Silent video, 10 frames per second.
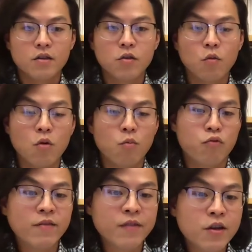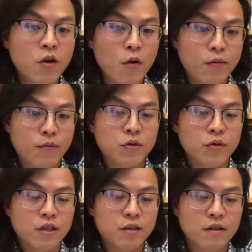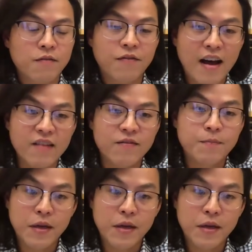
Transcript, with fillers: So we'll briefly go through the five